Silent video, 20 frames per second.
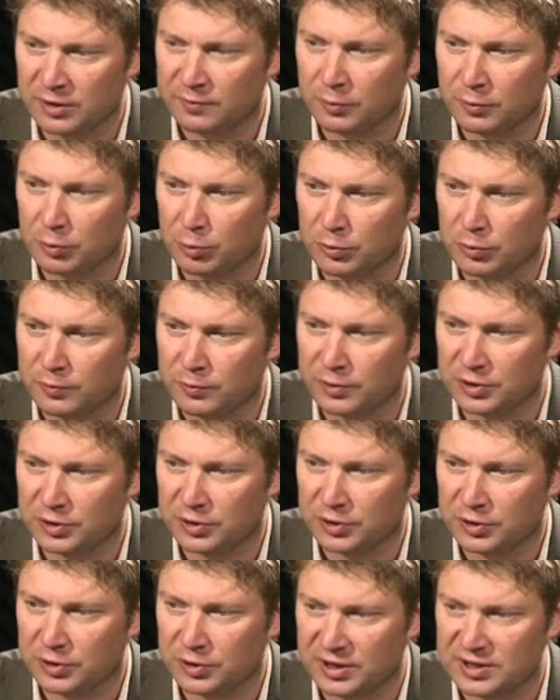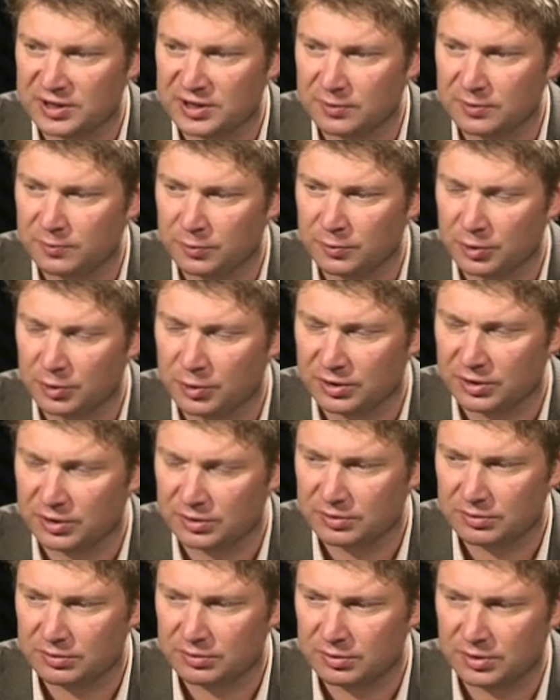a4 move and rook takes a4,
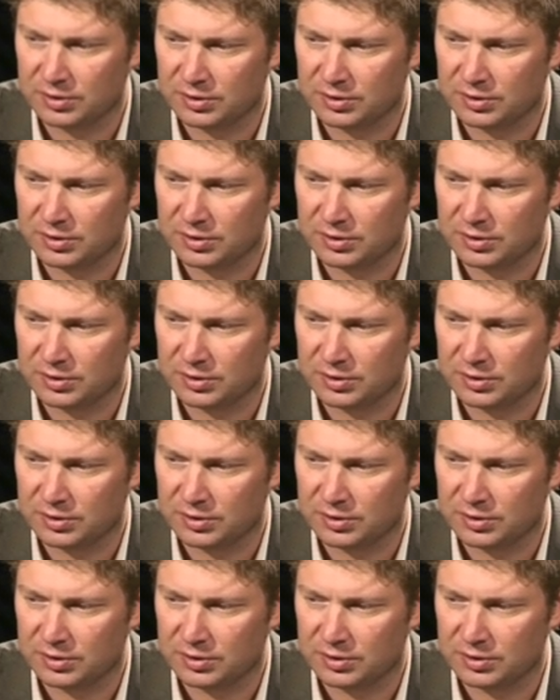and